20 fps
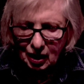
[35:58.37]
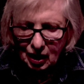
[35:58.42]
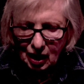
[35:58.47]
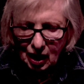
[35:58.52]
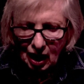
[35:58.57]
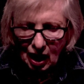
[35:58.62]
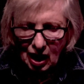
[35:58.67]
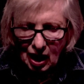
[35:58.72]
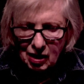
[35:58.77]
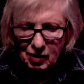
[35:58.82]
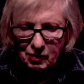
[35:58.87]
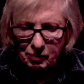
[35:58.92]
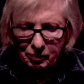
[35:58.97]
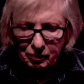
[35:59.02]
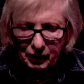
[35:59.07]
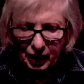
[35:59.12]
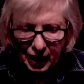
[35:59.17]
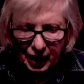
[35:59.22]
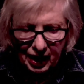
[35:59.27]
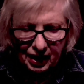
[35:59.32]
I'm
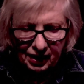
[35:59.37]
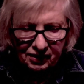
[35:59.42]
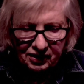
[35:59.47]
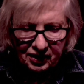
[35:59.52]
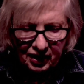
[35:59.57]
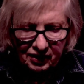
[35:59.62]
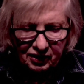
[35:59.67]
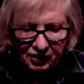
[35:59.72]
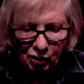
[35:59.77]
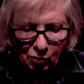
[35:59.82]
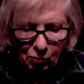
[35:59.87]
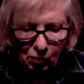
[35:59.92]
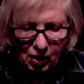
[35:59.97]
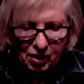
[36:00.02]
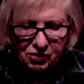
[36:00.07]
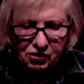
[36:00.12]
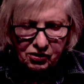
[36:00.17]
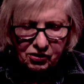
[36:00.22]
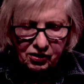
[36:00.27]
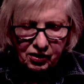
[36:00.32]
mad that there
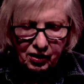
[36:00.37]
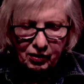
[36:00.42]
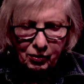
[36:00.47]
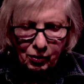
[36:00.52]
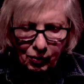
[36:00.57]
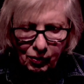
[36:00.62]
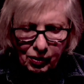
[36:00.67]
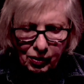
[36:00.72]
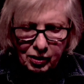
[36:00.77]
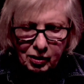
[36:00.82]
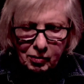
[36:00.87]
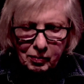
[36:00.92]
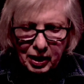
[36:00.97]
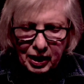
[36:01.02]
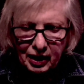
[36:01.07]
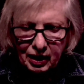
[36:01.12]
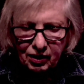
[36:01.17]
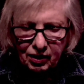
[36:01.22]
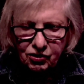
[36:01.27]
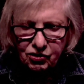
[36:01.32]
wasn't an
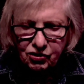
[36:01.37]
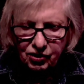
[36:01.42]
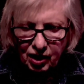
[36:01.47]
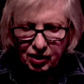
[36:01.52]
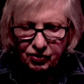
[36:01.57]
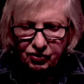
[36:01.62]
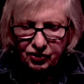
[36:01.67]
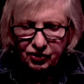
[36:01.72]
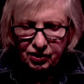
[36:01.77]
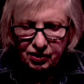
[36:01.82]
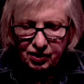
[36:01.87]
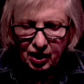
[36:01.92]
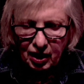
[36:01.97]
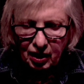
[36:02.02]
automatic safety net